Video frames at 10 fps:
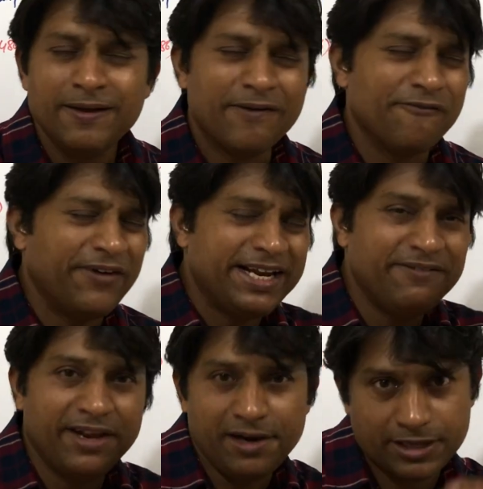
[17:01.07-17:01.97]

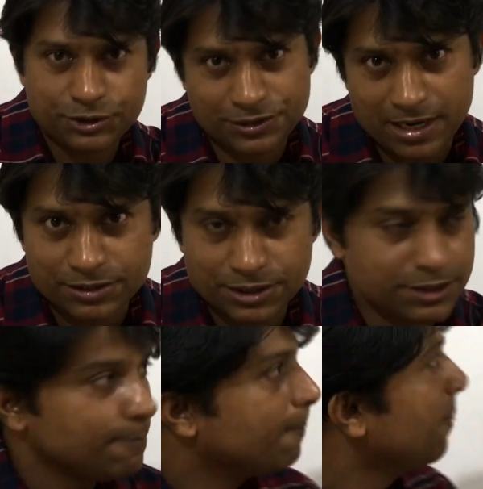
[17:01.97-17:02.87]
very less
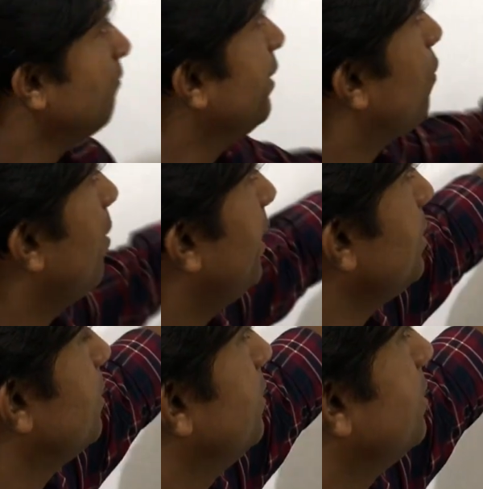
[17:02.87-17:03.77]
chances. We call it as